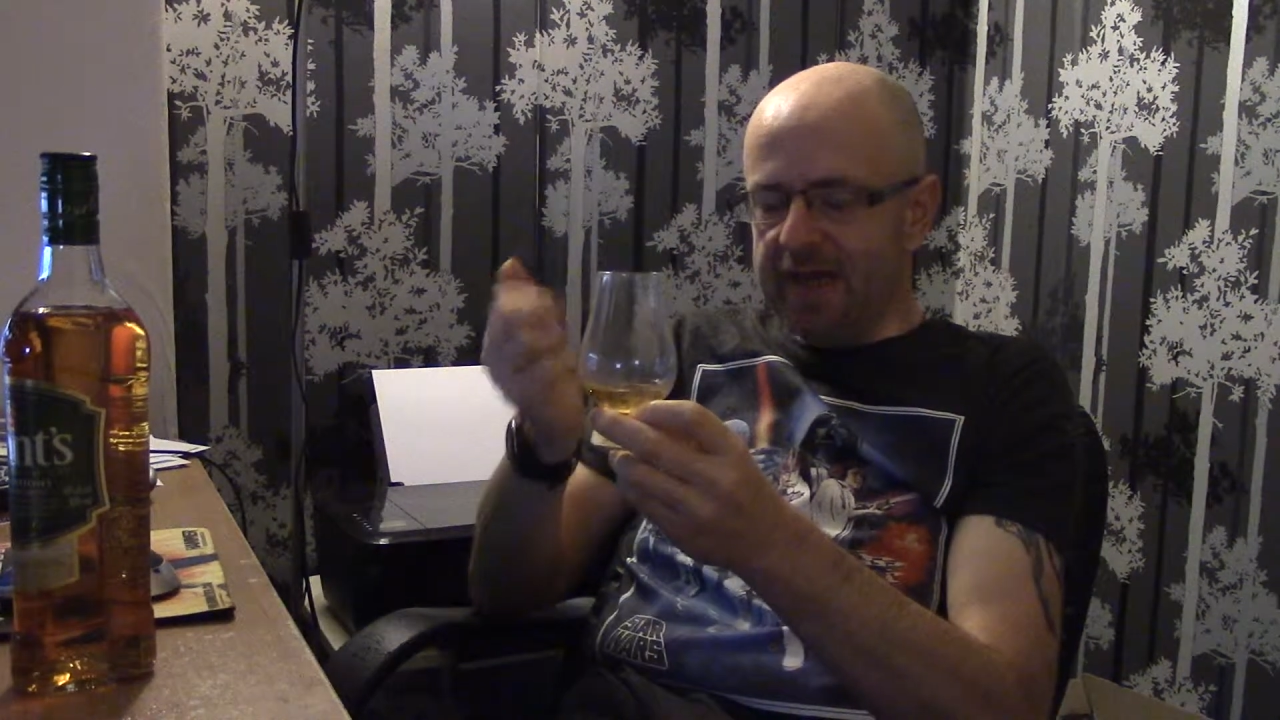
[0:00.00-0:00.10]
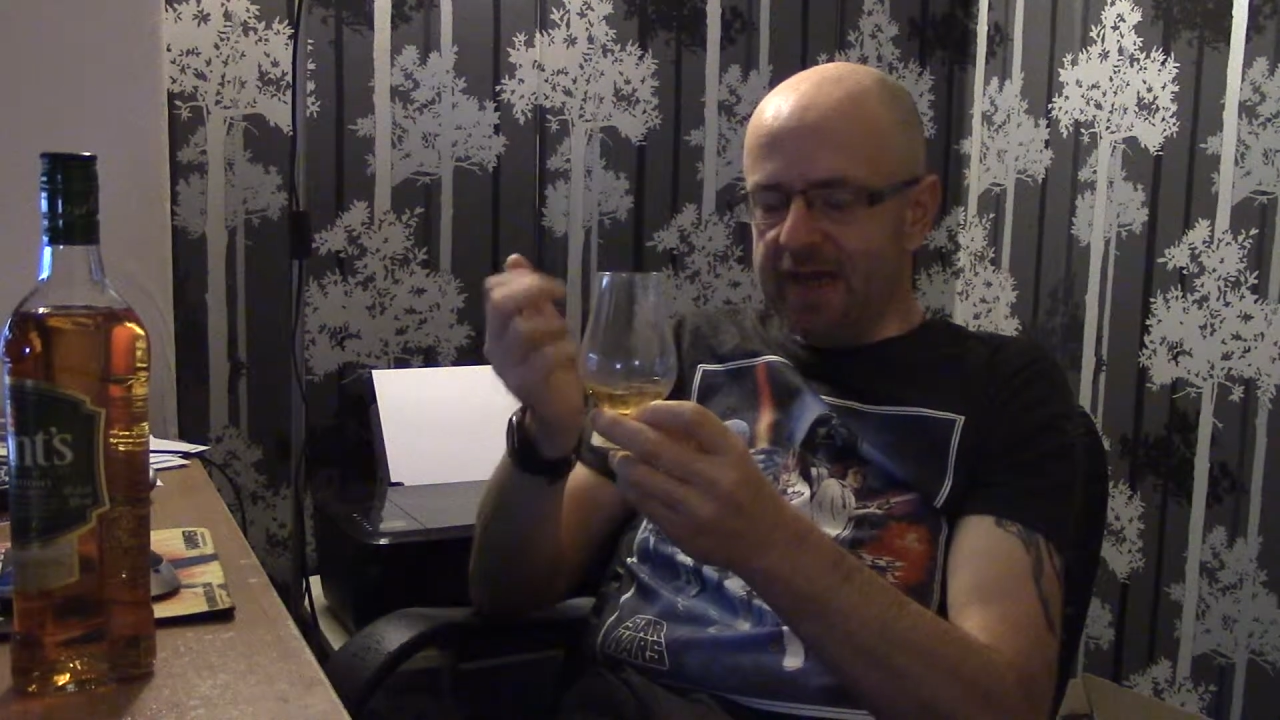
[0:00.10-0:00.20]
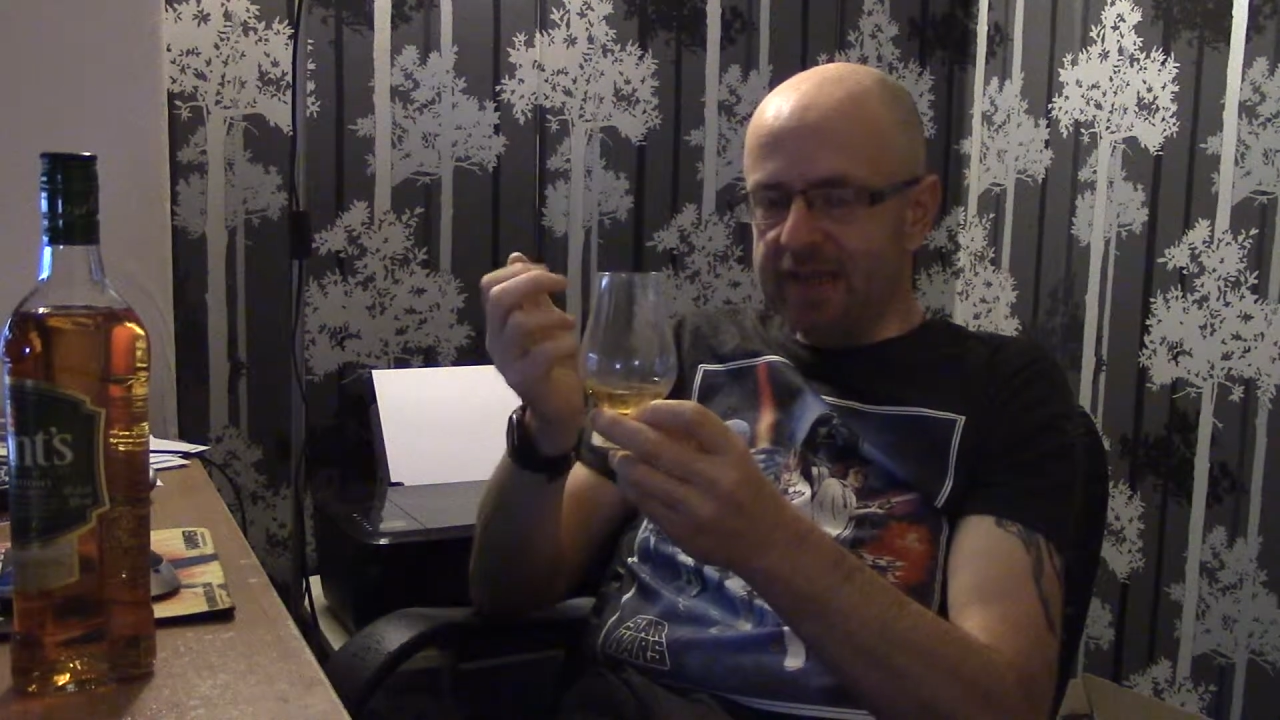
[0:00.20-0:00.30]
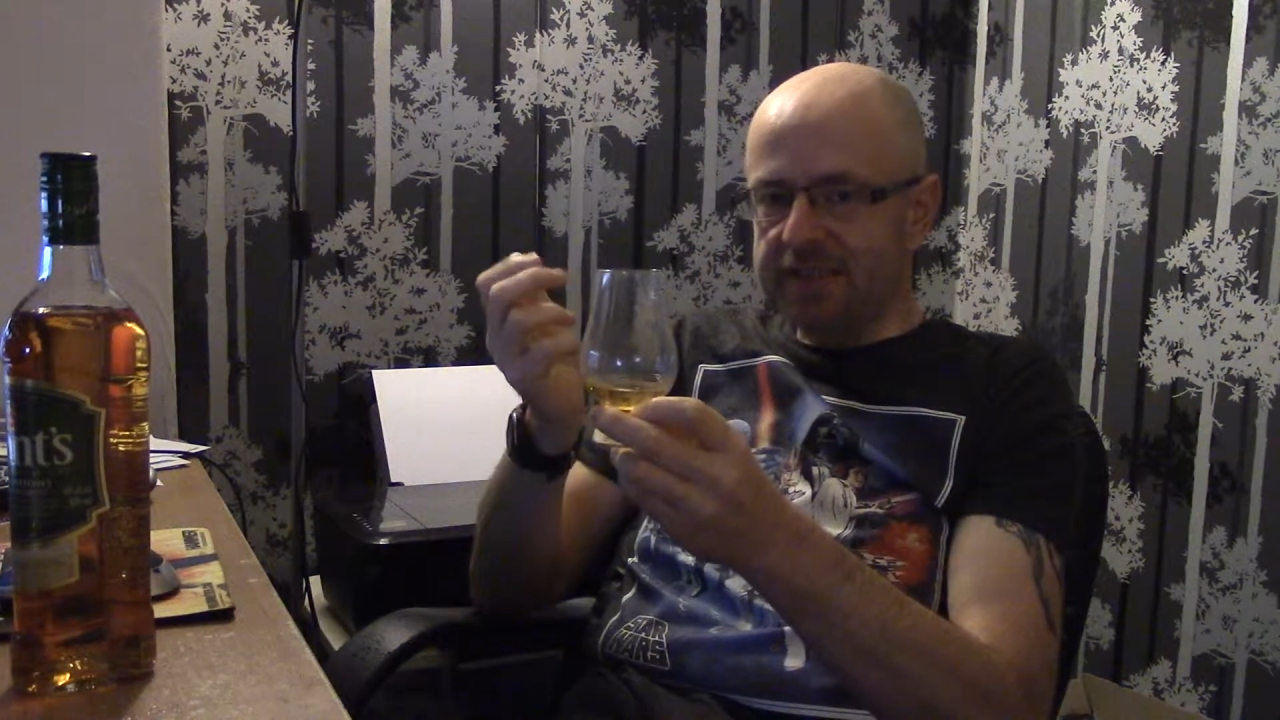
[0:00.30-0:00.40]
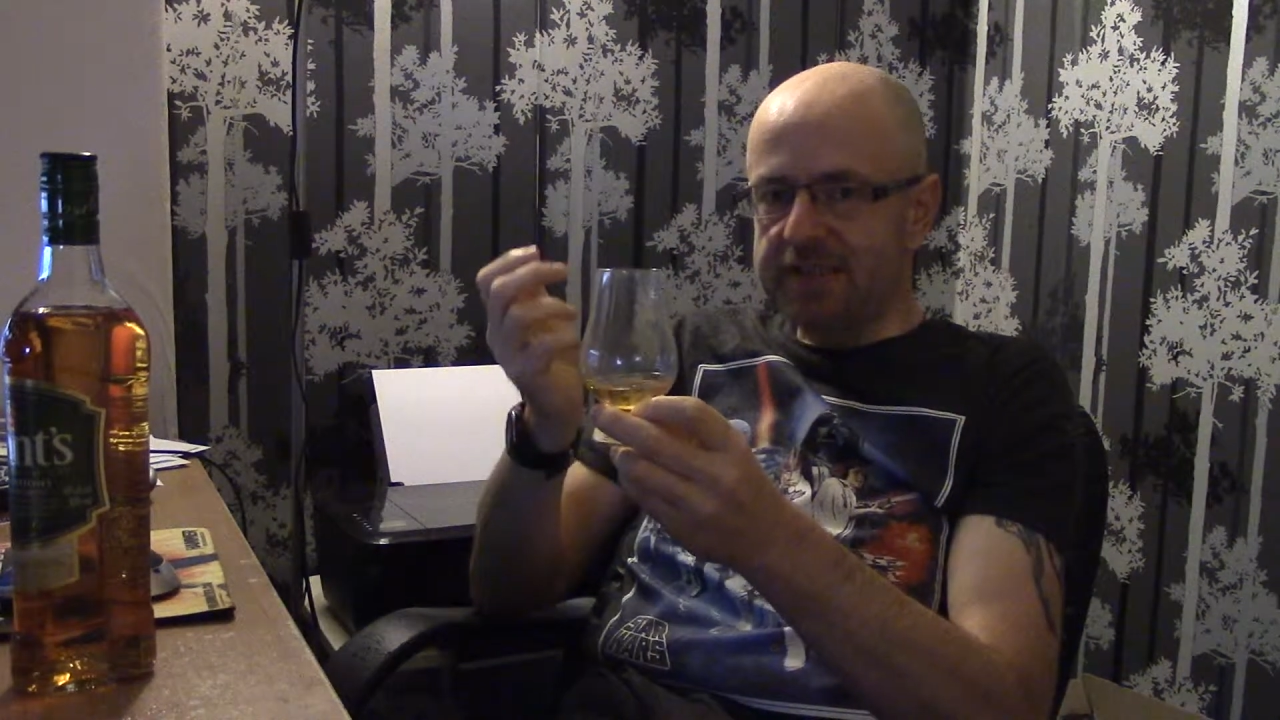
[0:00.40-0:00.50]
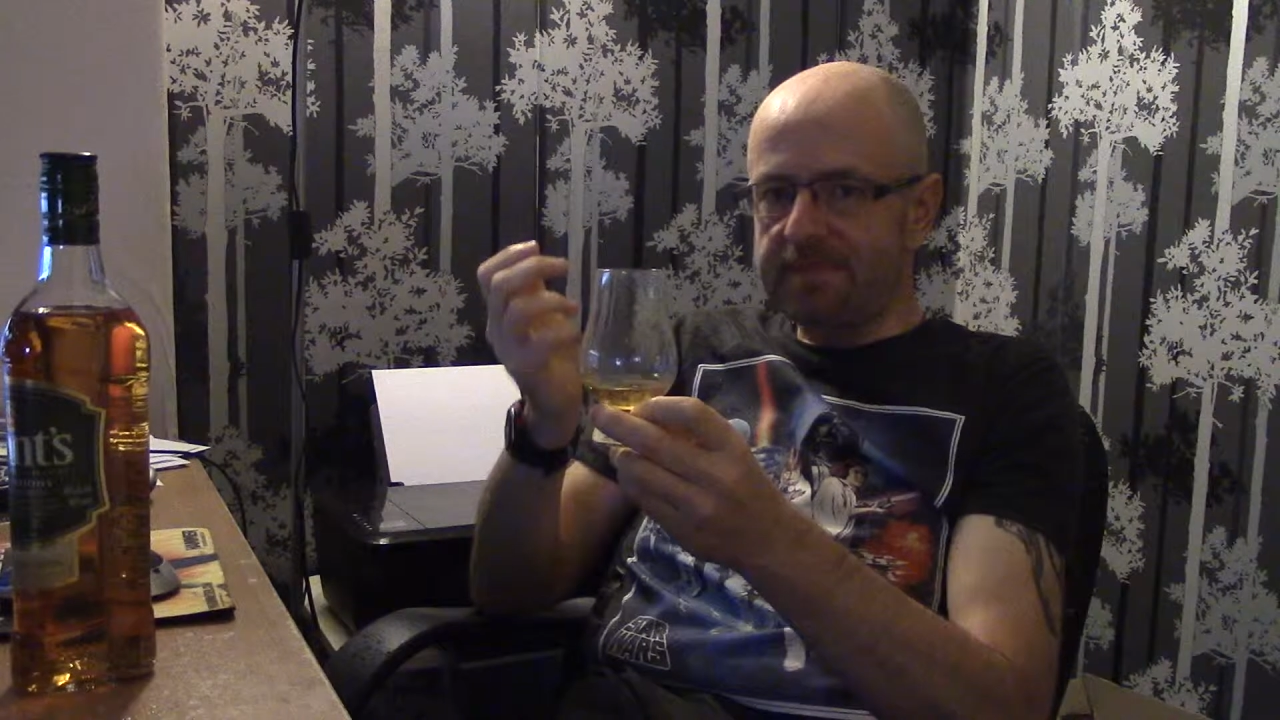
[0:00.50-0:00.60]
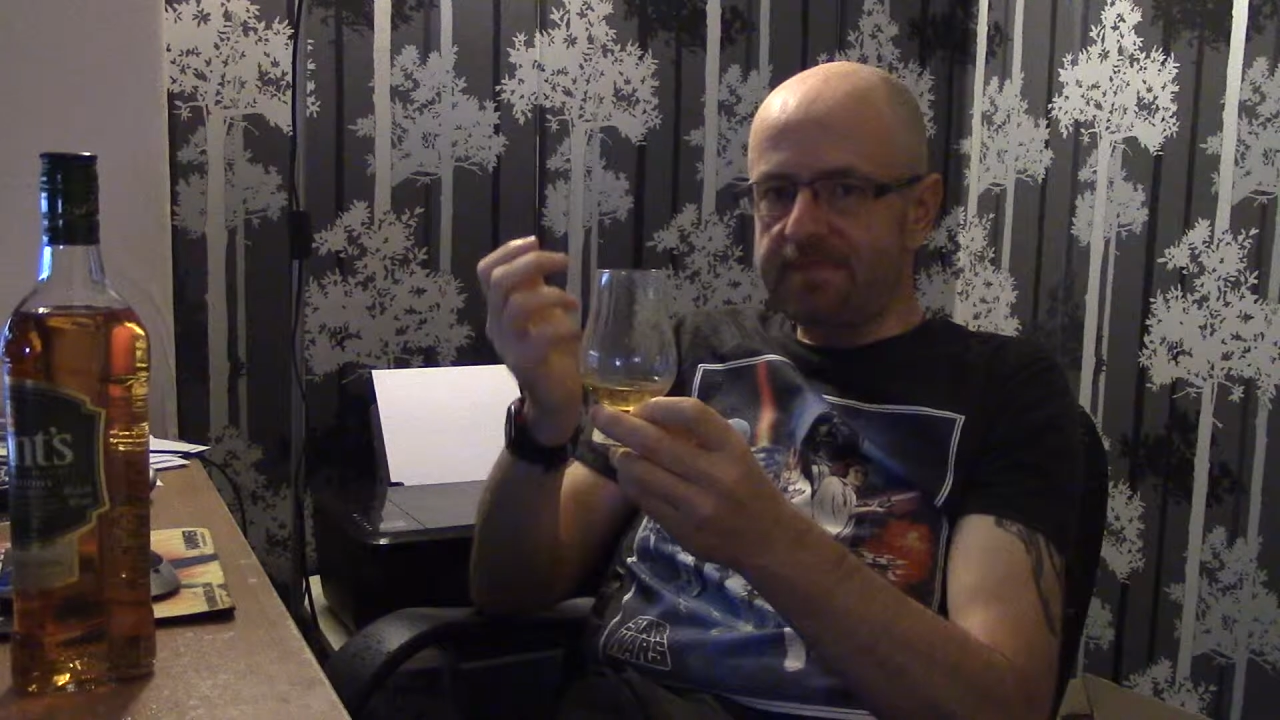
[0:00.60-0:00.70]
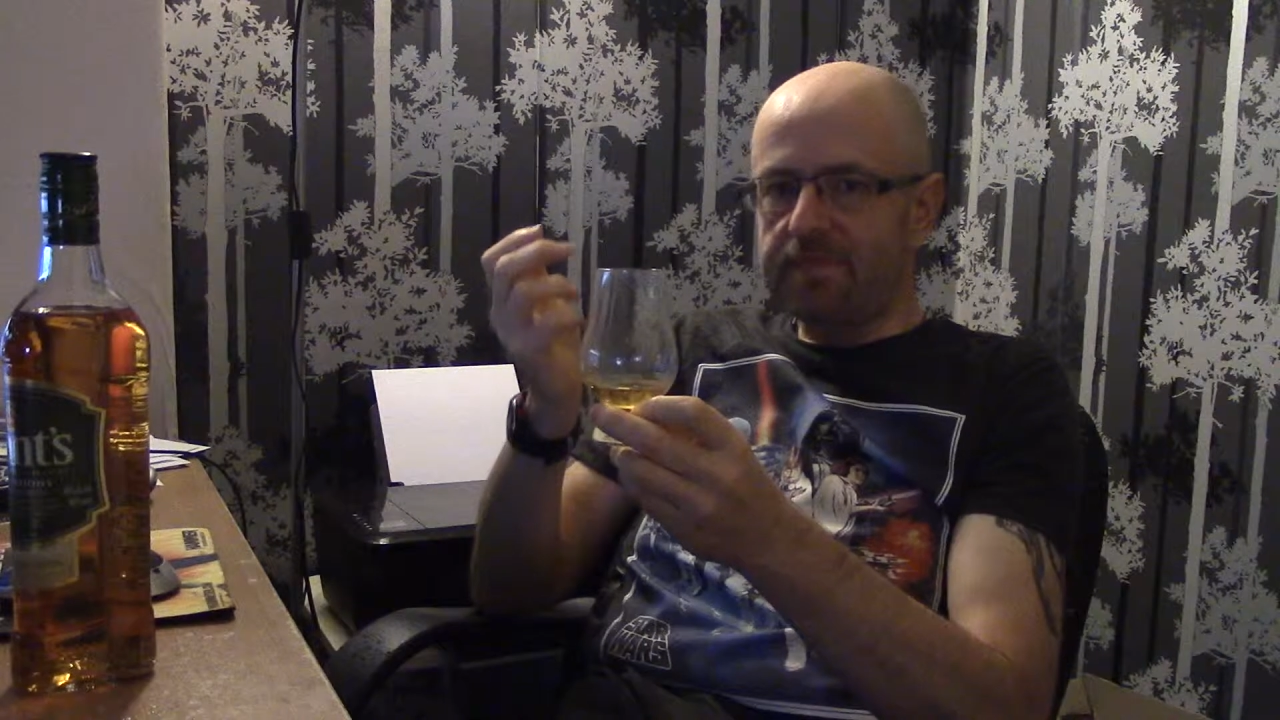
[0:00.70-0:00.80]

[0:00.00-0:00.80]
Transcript: it's